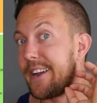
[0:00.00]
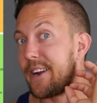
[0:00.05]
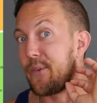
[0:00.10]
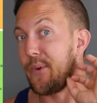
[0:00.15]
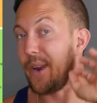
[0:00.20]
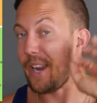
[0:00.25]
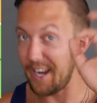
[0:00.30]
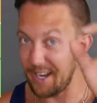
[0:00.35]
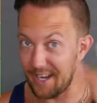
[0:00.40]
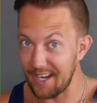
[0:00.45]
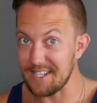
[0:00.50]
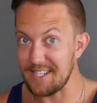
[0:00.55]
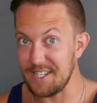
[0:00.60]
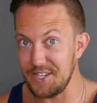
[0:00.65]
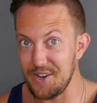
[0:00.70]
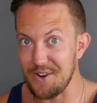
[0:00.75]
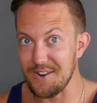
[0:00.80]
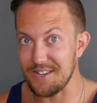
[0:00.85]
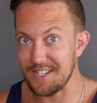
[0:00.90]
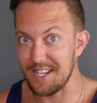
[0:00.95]
recognizing
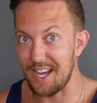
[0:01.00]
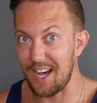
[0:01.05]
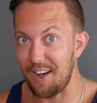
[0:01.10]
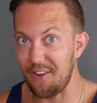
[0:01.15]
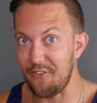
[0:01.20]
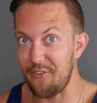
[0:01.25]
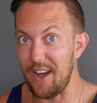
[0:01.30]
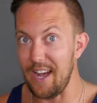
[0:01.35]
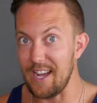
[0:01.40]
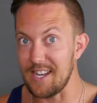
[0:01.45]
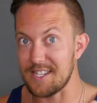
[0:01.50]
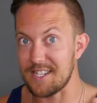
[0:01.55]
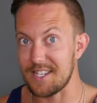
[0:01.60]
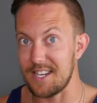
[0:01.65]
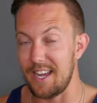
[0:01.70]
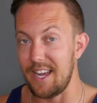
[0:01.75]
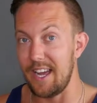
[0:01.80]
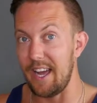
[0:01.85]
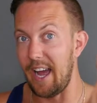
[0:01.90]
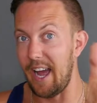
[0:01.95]
yourself as
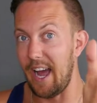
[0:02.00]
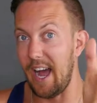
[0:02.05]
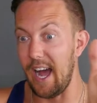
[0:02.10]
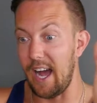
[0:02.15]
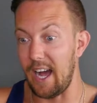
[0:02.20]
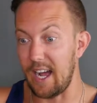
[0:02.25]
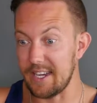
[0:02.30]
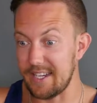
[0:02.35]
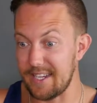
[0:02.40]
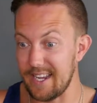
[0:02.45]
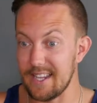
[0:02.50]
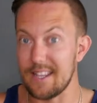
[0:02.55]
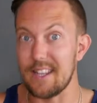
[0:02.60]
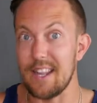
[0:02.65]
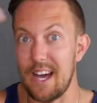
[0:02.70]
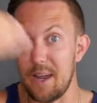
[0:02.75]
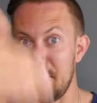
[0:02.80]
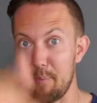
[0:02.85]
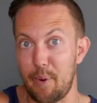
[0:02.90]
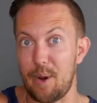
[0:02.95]
a
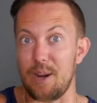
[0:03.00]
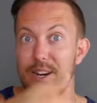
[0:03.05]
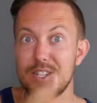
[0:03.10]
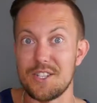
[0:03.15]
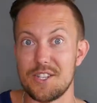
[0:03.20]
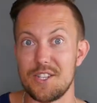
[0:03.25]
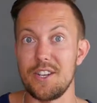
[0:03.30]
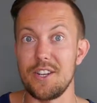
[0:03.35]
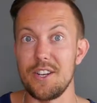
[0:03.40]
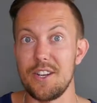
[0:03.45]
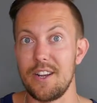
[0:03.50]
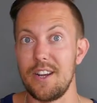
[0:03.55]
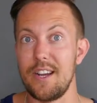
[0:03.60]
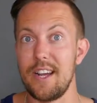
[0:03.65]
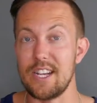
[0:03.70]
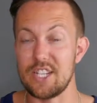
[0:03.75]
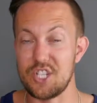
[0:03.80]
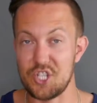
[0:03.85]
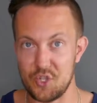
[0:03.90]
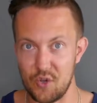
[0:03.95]
deadline person,
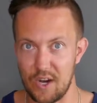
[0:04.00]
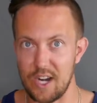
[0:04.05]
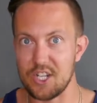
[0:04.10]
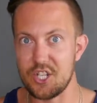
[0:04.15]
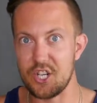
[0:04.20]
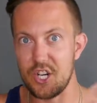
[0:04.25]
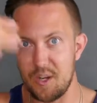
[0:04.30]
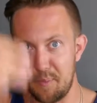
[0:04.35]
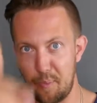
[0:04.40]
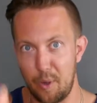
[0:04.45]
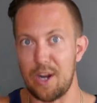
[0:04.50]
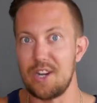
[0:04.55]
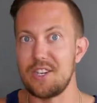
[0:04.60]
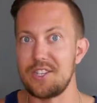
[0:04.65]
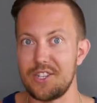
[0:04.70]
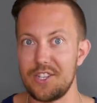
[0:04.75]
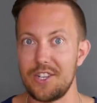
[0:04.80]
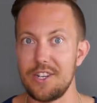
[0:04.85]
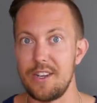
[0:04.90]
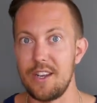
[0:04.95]
a structured
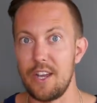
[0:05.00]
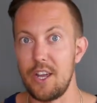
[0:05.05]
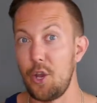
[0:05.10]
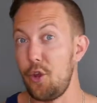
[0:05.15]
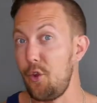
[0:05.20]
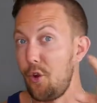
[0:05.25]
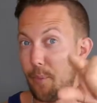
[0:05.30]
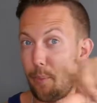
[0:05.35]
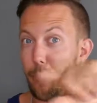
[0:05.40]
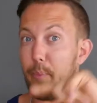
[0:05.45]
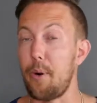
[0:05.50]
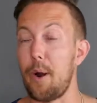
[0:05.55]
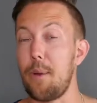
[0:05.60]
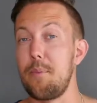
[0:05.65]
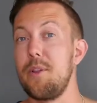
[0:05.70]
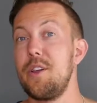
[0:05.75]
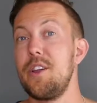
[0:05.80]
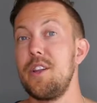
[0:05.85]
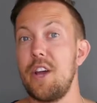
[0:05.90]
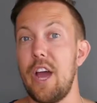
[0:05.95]
person, you're
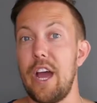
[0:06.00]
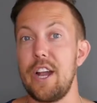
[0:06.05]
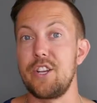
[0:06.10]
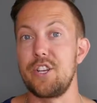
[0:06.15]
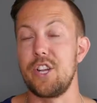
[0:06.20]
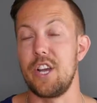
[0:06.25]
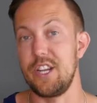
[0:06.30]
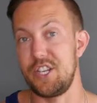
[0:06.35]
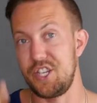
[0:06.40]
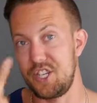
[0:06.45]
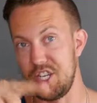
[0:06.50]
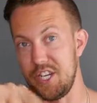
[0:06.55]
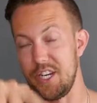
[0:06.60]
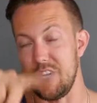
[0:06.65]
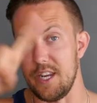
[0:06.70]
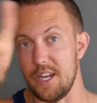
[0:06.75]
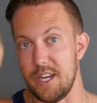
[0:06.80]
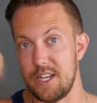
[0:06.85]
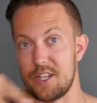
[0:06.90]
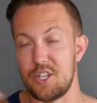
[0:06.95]
probably a, a
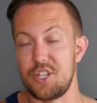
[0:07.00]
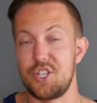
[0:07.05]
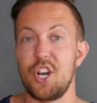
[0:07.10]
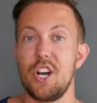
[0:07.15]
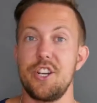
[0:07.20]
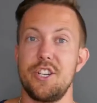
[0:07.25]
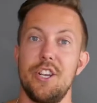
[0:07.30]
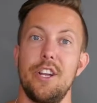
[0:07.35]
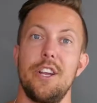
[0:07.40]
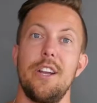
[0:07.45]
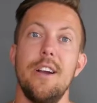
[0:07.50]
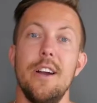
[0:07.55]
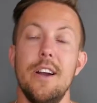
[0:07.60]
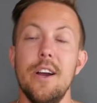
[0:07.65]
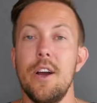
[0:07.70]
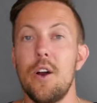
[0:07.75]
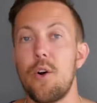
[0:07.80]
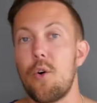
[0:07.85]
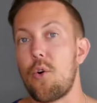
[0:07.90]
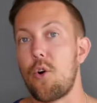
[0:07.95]
G as a judging.
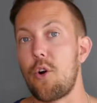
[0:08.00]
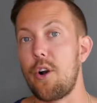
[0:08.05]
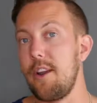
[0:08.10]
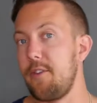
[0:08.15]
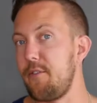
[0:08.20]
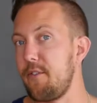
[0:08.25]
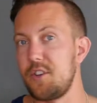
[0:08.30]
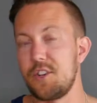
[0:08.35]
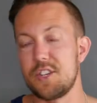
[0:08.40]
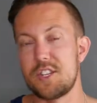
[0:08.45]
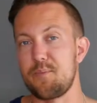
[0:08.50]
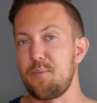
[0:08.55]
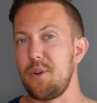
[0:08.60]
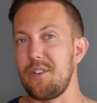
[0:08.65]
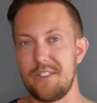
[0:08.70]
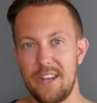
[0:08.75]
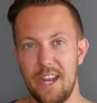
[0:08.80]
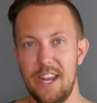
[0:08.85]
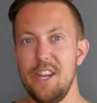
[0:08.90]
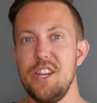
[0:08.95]
Or if you're just
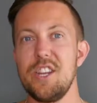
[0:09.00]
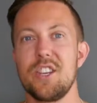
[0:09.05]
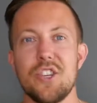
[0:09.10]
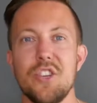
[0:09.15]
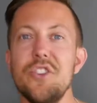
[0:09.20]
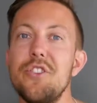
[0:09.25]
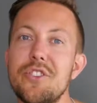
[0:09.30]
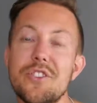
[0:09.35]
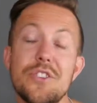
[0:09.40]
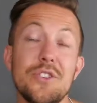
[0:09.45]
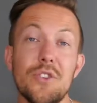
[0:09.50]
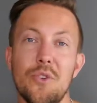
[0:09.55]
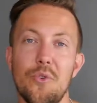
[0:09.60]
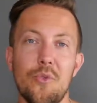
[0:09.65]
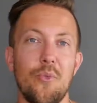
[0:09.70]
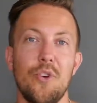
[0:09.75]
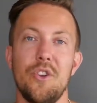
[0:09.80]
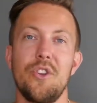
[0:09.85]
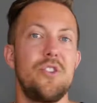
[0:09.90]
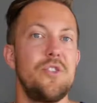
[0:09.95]
spontaneous and just
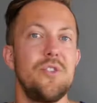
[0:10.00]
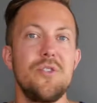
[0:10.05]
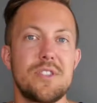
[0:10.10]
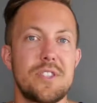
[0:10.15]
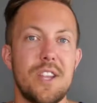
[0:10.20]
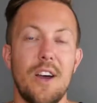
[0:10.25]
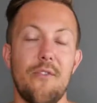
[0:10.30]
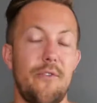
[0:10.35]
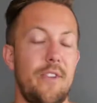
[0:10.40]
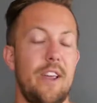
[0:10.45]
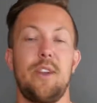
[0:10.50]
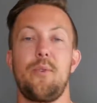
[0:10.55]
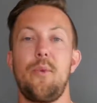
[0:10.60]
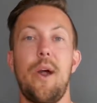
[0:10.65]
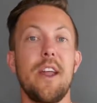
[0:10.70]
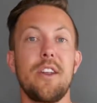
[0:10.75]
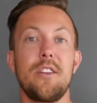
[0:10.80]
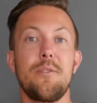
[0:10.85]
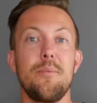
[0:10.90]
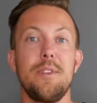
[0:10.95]
want to do stuff like
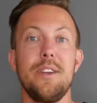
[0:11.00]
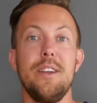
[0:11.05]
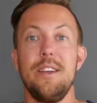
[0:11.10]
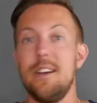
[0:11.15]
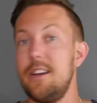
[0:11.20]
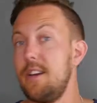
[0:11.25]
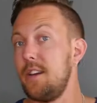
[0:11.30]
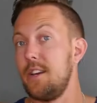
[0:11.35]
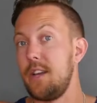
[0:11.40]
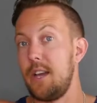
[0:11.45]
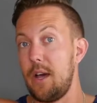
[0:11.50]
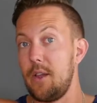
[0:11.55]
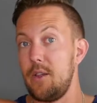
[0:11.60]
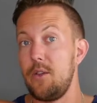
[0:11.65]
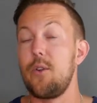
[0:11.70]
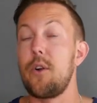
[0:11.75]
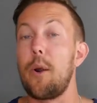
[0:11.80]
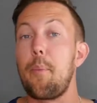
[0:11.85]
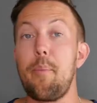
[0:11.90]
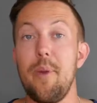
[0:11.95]
randomly, uh,
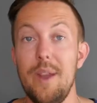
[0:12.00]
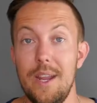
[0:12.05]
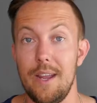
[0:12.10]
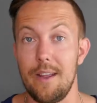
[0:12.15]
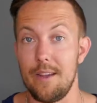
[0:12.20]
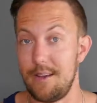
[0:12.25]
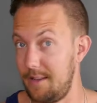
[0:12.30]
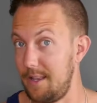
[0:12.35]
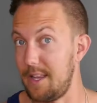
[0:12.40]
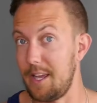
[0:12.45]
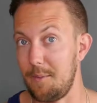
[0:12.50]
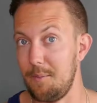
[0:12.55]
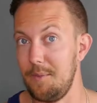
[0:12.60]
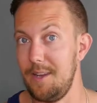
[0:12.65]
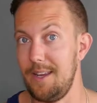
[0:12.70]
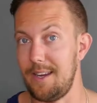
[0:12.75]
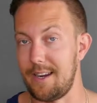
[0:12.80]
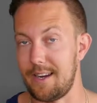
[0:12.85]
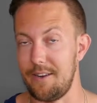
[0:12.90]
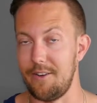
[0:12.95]
you're a P, like
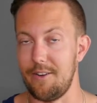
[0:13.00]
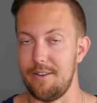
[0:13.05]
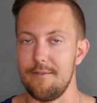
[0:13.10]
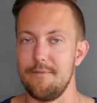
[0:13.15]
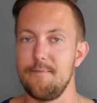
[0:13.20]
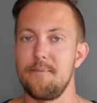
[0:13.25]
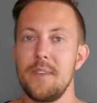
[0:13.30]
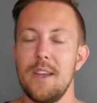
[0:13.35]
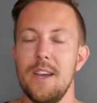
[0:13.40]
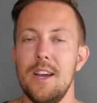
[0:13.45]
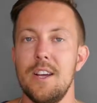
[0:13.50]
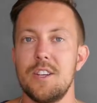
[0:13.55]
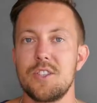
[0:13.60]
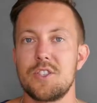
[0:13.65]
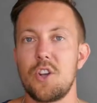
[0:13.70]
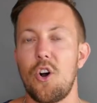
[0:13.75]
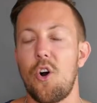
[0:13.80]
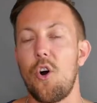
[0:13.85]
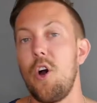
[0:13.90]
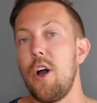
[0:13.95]
me, kind of.
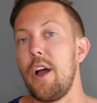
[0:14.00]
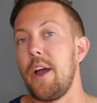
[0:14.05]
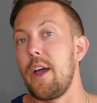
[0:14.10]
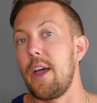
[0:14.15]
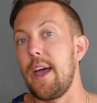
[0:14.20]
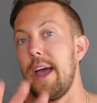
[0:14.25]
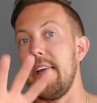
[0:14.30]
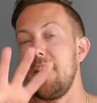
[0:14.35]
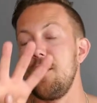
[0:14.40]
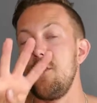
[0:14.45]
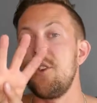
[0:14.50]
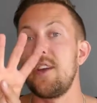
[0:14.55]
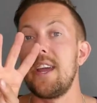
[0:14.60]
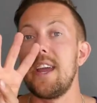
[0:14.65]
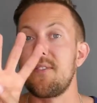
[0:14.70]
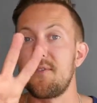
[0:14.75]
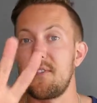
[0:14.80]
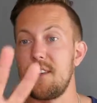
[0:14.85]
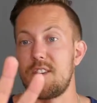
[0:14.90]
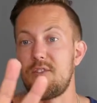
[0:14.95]
So, and you
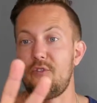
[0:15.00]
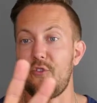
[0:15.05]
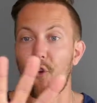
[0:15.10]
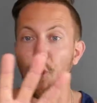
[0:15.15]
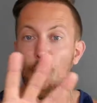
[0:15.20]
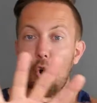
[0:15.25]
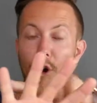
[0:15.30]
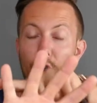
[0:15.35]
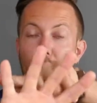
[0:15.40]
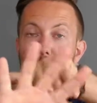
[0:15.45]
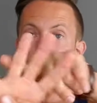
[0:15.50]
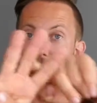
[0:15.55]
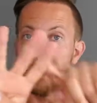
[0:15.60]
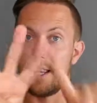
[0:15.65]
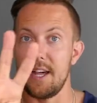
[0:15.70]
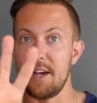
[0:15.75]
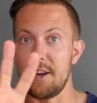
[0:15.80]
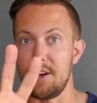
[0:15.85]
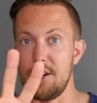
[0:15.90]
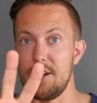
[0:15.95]
get these four
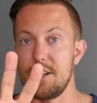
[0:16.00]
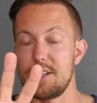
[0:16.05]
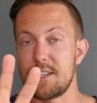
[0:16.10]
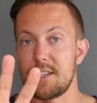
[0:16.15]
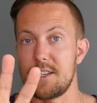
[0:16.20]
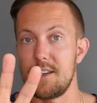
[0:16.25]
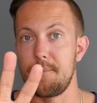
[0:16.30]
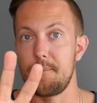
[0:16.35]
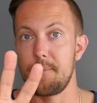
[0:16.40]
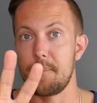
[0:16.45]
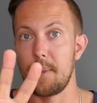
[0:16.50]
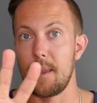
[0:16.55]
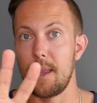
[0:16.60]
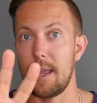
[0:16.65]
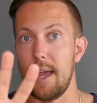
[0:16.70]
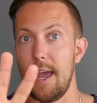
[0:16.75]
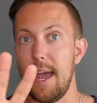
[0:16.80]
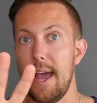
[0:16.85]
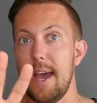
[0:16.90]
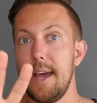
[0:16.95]
letters
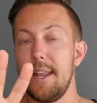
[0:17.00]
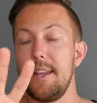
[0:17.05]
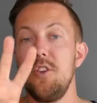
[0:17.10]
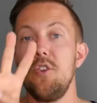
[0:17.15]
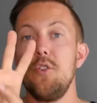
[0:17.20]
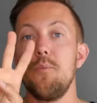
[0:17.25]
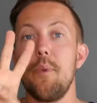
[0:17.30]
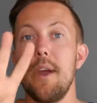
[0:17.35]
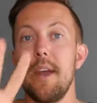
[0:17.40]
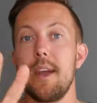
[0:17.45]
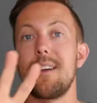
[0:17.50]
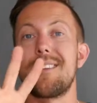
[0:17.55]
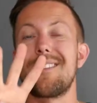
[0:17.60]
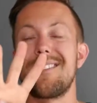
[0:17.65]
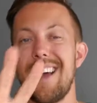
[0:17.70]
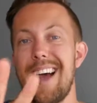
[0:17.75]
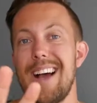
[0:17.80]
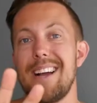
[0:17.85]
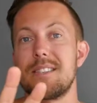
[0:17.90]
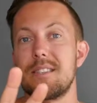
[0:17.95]
and you make a
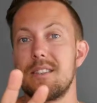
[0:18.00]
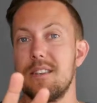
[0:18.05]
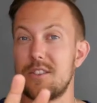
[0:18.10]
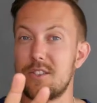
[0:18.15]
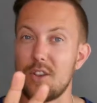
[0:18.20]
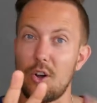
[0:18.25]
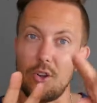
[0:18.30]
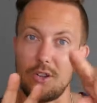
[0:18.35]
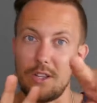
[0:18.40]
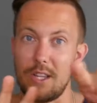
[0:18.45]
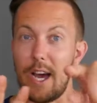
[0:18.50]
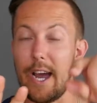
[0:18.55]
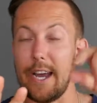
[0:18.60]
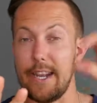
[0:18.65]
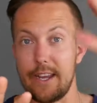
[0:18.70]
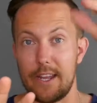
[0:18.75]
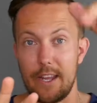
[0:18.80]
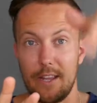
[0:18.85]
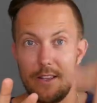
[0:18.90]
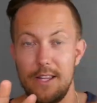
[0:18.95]
test, it's online,
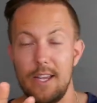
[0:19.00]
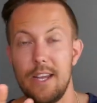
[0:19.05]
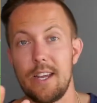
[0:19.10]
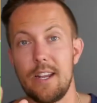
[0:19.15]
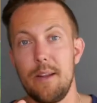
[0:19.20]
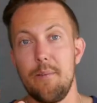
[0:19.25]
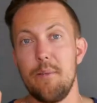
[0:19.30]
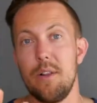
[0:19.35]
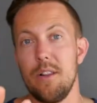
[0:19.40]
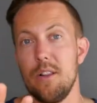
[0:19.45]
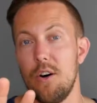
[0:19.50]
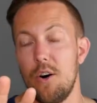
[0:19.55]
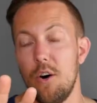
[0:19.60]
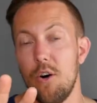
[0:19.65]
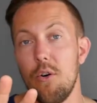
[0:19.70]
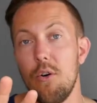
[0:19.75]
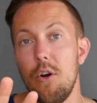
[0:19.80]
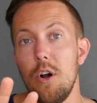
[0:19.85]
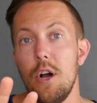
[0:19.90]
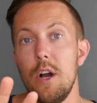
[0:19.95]
I can link it in
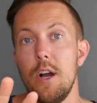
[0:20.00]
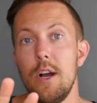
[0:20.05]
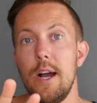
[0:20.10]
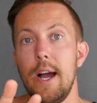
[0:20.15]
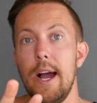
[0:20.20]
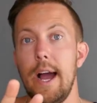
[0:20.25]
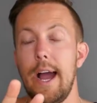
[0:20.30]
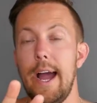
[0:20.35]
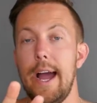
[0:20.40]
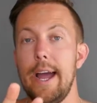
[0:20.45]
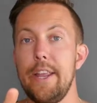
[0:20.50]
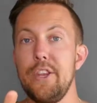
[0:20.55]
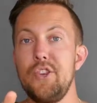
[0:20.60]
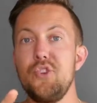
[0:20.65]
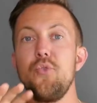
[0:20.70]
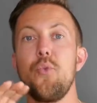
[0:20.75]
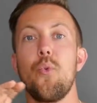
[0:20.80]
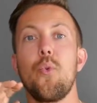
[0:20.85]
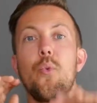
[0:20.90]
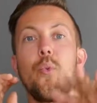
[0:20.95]
below, and
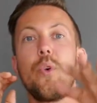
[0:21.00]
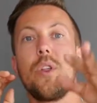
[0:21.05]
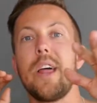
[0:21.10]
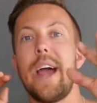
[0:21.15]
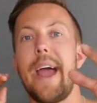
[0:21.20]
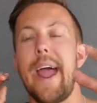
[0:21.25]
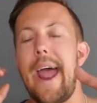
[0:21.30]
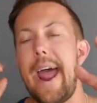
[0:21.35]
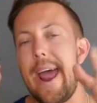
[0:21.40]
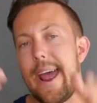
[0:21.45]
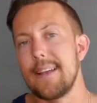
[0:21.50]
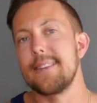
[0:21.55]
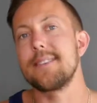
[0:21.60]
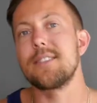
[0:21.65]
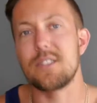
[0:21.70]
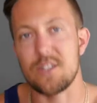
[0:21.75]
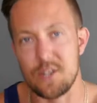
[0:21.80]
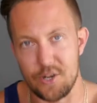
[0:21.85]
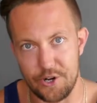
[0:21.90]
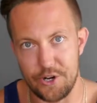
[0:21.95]
you will
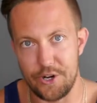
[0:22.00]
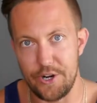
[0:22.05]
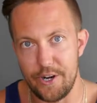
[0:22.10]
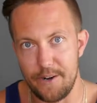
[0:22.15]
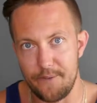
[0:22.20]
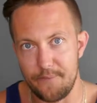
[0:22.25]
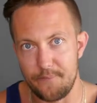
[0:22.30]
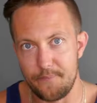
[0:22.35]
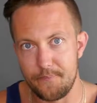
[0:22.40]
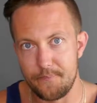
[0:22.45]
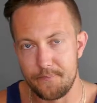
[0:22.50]
answer